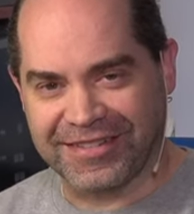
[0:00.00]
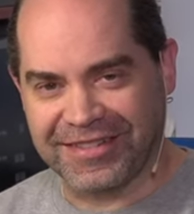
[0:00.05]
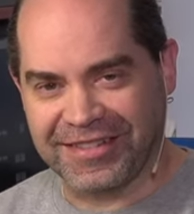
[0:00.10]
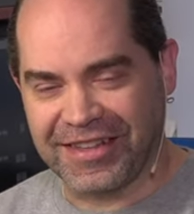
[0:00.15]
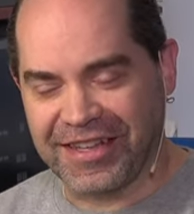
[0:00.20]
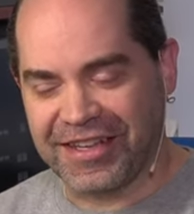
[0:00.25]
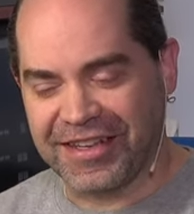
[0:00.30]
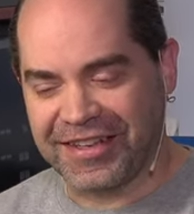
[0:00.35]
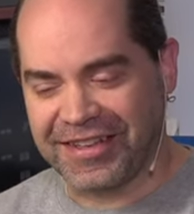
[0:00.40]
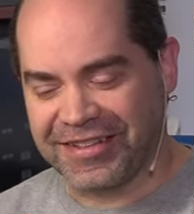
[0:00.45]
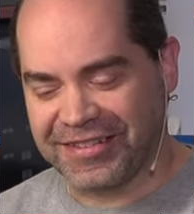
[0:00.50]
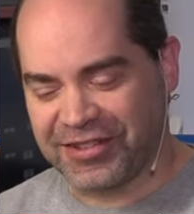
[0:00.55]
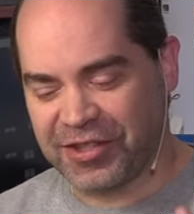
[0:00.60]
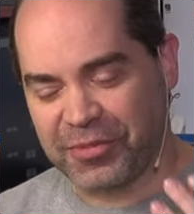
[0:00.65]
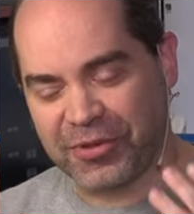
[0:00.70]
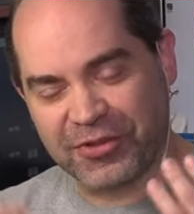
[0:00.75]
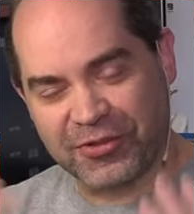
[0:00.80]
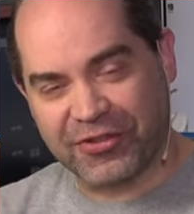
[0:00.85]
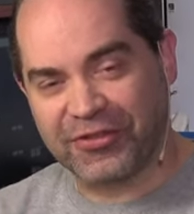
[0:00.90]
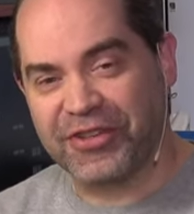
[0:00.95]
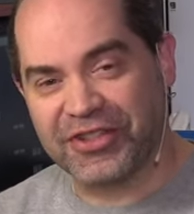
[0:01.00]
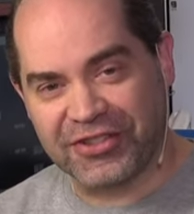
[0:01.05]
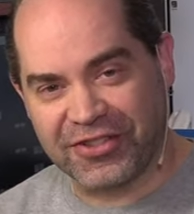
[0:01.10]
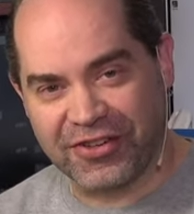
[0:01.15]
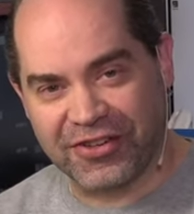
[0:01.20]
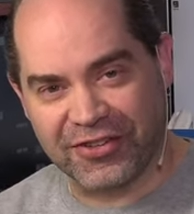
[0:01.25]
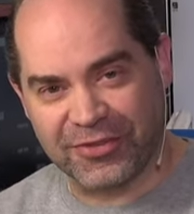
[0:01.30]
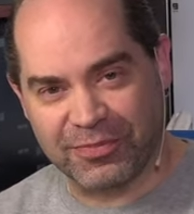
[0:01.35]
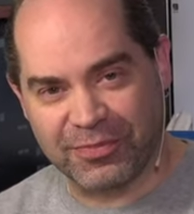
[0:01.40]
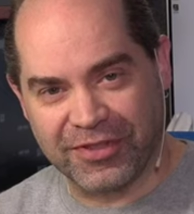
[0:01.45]
the SuperSource
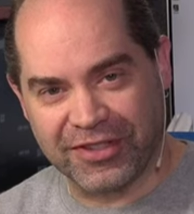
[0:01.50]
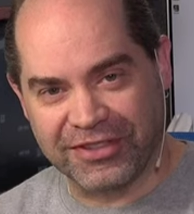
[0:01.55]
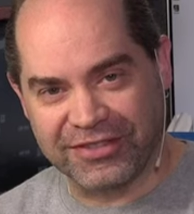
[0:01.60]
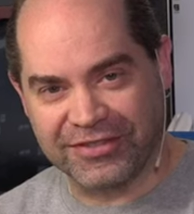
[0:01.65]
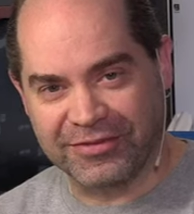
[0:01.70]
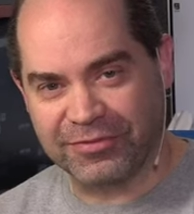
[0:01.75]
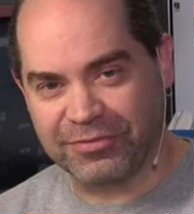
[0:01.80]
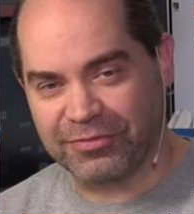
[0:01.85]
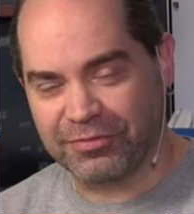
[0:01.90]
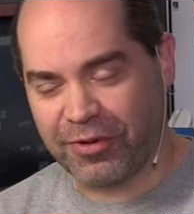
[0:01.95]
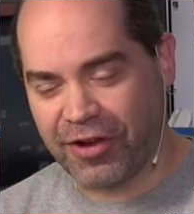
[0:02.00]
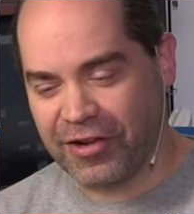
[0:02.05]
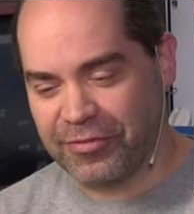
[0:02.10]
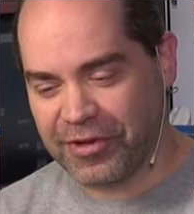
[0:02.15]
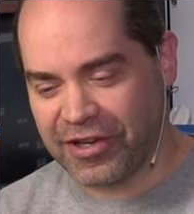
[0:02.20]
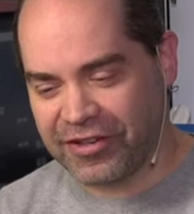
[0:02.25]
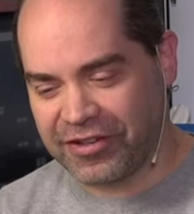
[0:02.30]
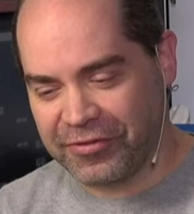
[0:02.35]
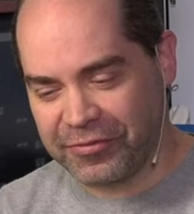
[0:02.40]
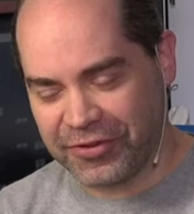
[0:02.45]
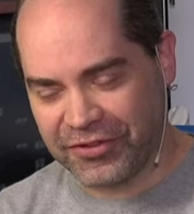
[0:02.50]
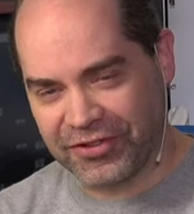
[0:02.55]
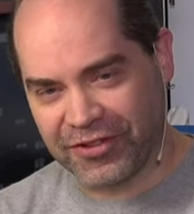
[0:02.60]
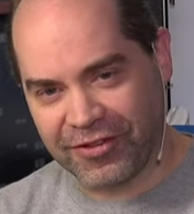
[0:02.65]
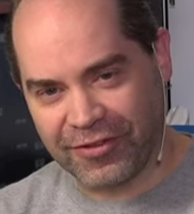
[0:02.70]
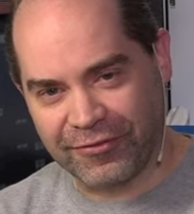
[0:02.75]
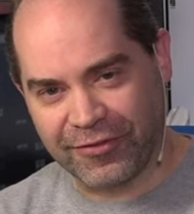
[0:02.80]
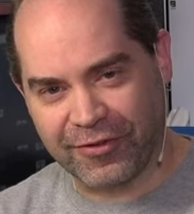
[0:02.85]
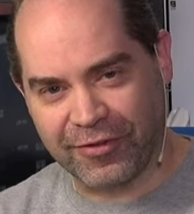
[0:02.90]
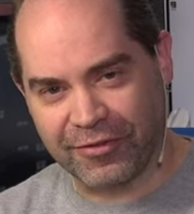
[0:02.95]
feature has been primarily
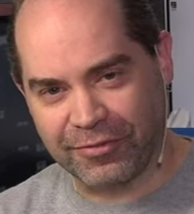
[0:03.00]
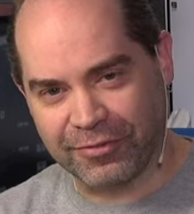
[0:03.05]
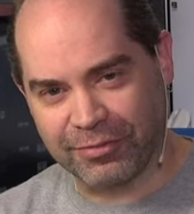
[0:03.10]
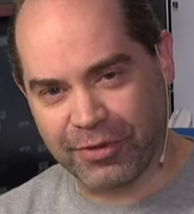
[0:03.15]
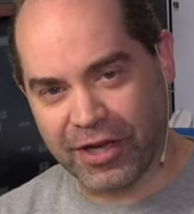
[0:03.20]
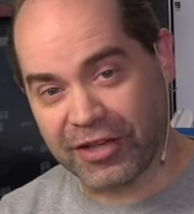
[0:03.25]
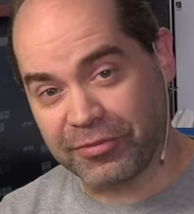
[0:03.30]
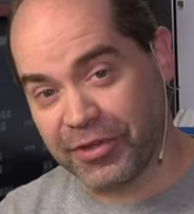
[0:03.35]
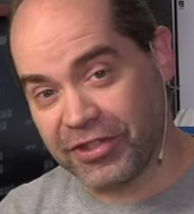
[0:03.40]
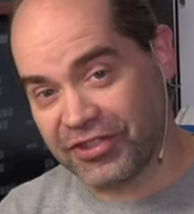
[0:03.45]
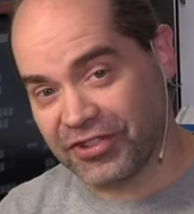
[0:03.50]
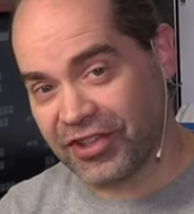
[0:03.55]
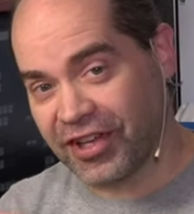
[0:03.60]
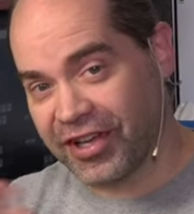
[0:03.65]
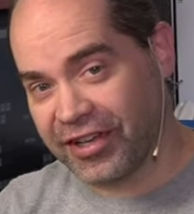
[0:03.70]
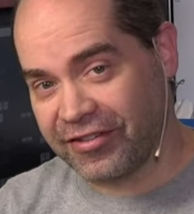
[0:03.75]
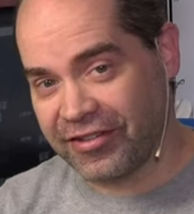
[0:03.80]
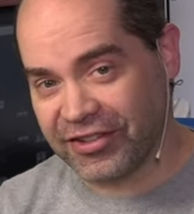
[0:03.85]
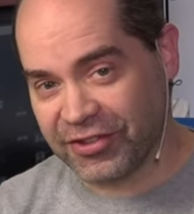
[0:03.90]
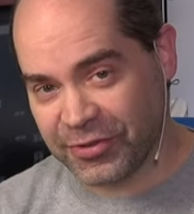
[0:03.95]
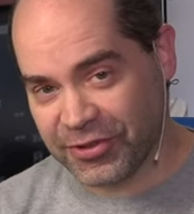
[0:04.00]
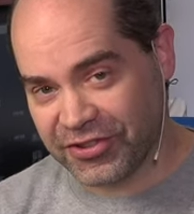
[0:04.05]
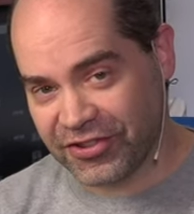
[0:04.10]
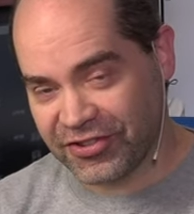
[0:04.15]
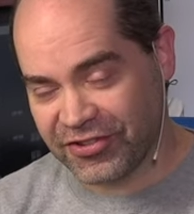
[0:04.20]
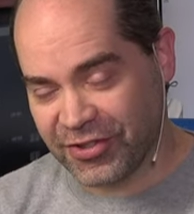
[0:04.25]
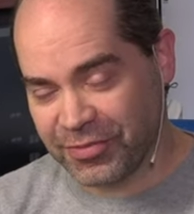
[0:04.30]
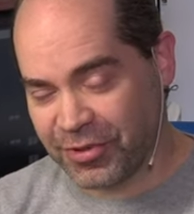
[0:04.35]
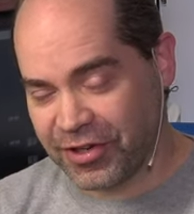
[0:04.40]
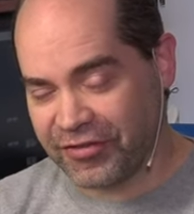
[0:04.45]
reserved for Blackmagic's higher-end
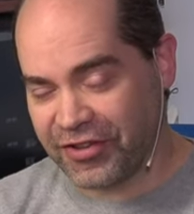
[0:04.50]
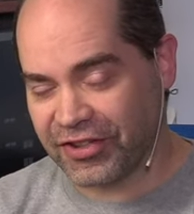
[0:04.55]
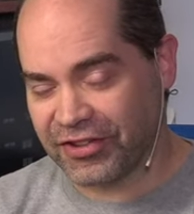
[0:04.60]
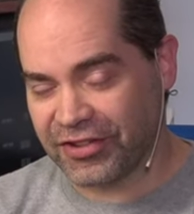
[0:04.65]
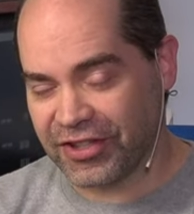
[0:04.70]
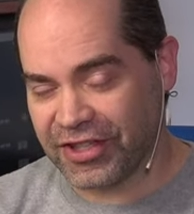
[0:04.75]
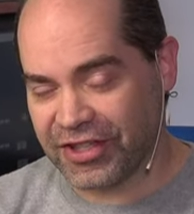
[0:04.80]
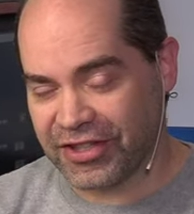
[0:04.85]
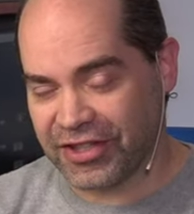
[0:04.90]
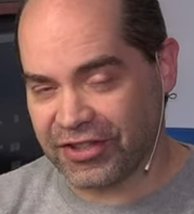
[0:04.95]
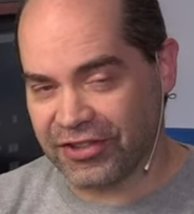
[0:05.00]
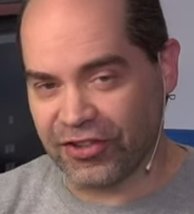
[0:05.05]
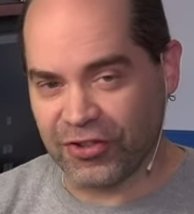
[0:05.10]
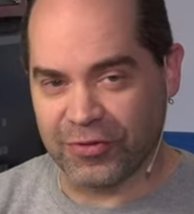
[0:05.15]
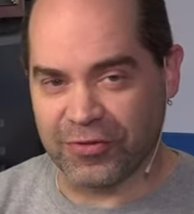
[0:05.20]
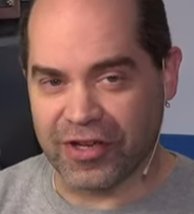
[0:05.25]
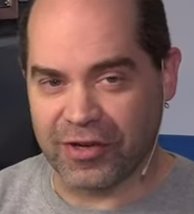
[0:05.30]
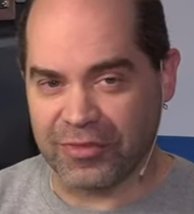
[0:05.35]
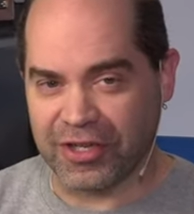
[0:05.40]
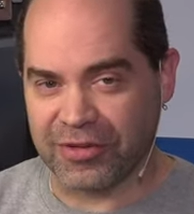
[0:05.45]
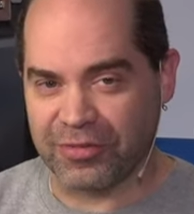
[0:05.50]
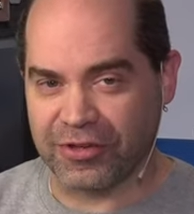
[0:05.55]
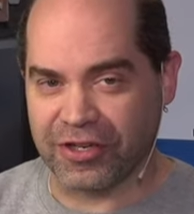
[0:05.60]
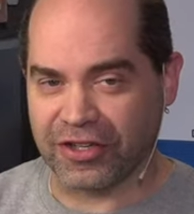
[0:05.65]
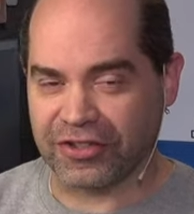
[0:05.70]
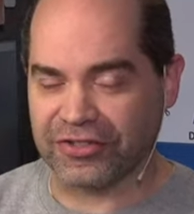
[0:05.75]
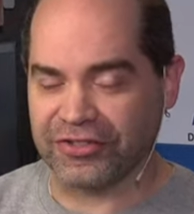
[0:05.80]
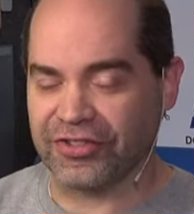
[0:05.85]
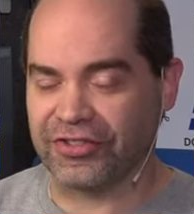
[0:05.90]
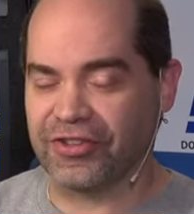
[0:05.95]
switchers, so previously the two M E
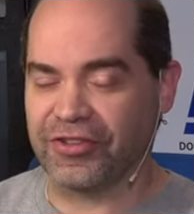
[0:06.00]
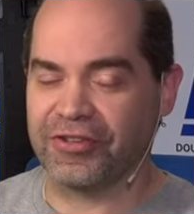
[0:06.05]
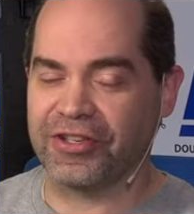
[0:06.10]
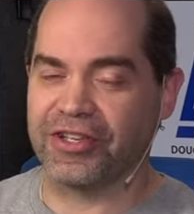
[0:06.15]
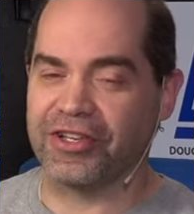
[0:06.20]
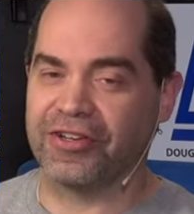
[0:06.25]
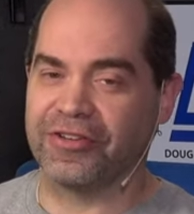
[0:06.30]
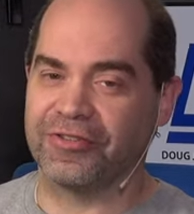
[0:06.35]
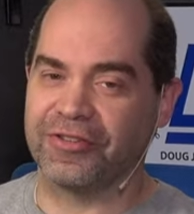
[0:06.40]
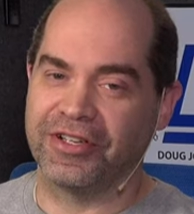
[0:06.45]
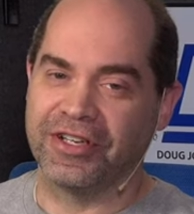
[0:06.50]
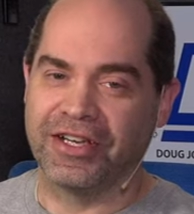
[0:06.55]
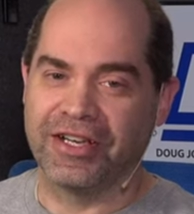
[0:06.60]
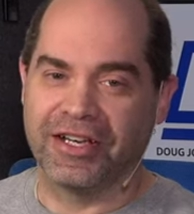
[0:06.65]
Production Studio,